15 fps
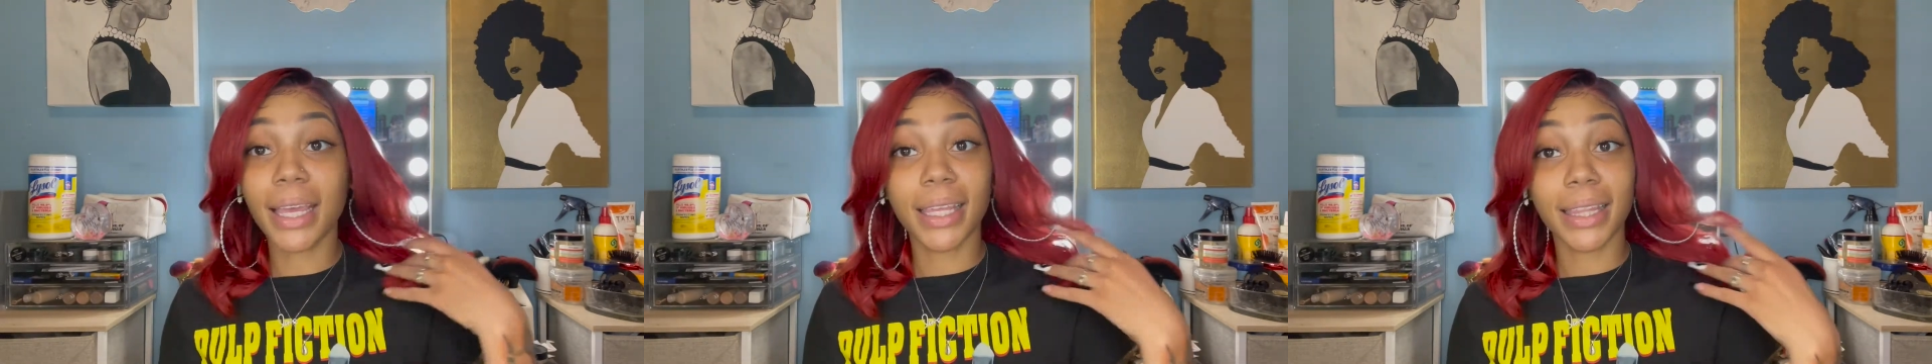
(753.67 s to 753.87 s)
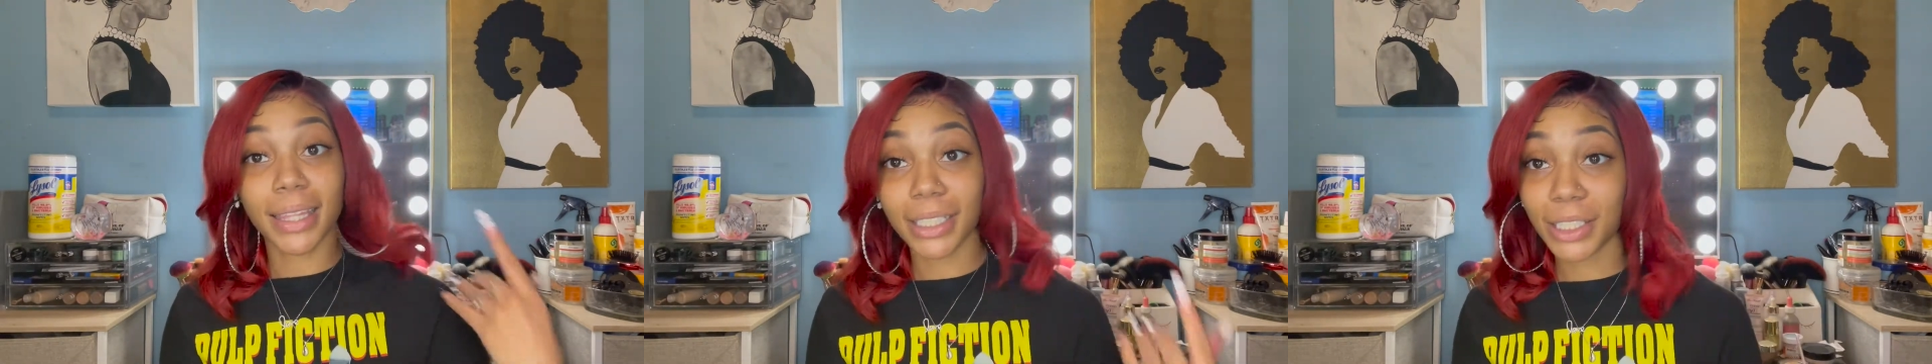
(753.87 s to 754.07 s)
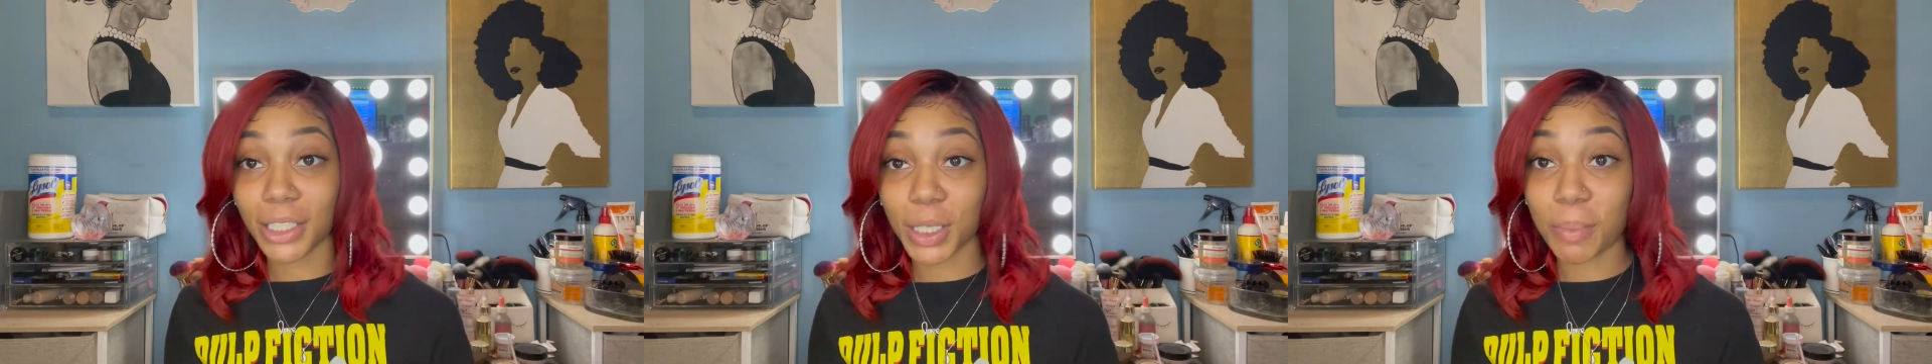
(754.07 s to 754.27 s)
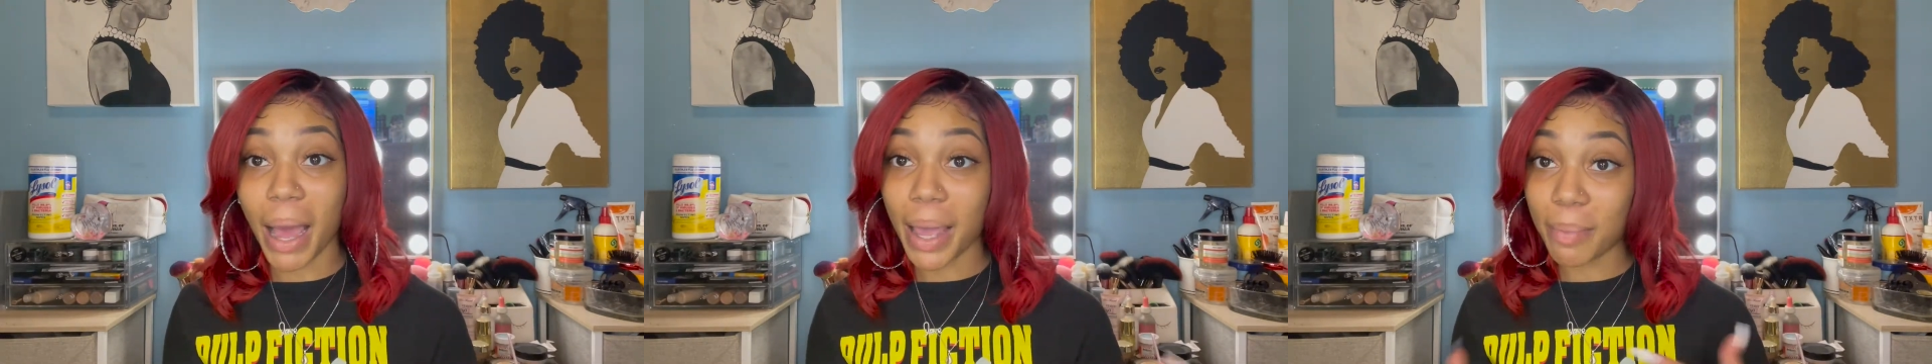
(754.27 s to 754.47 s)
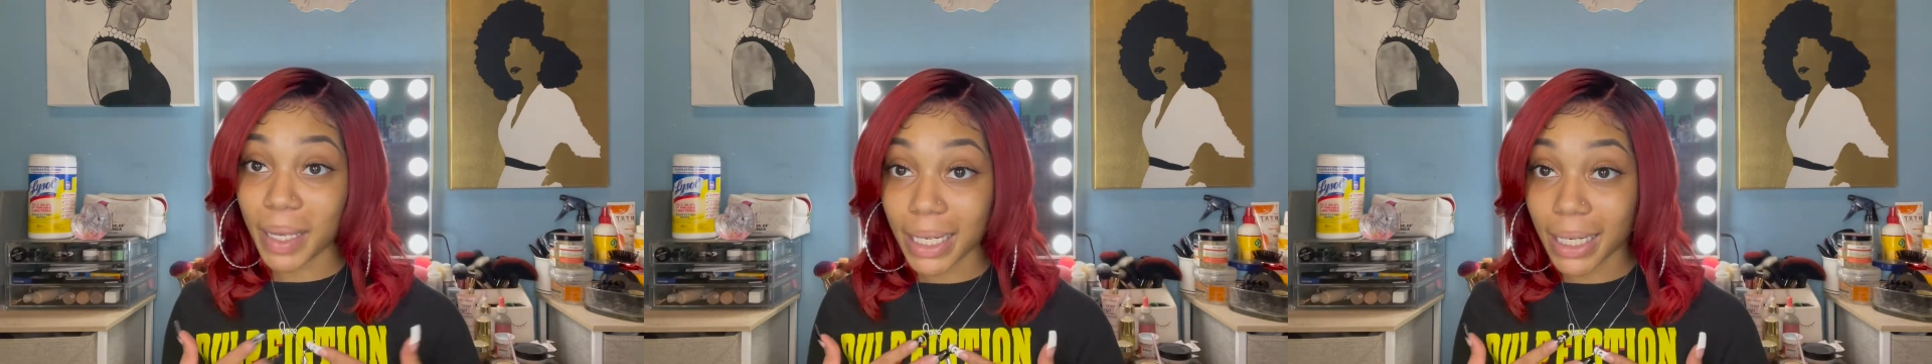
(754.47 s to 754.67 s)
this is just my
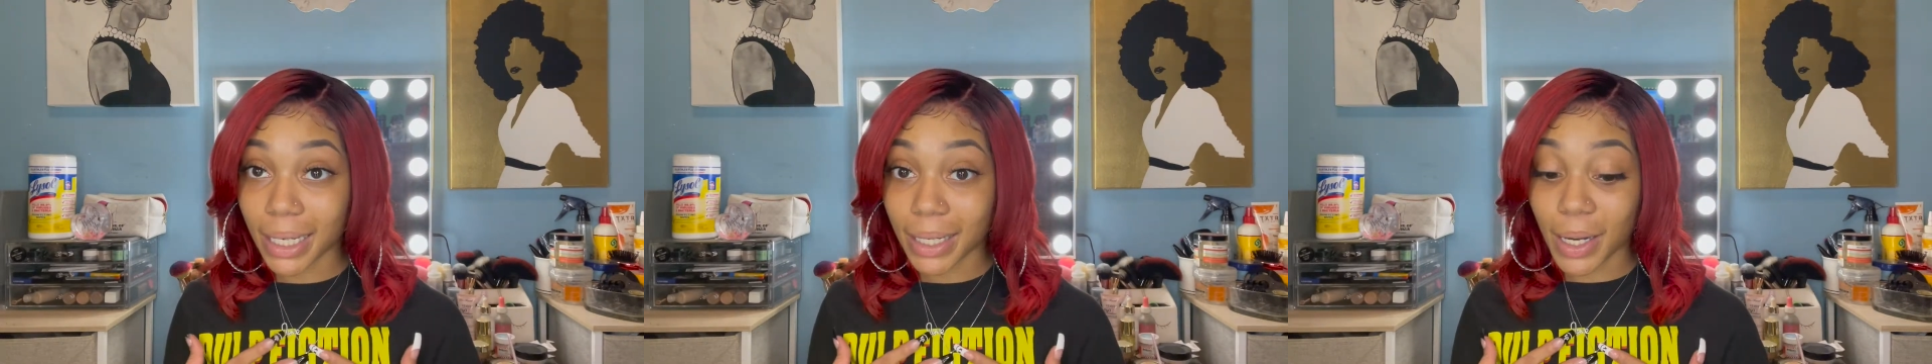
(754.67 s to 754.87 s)
opinion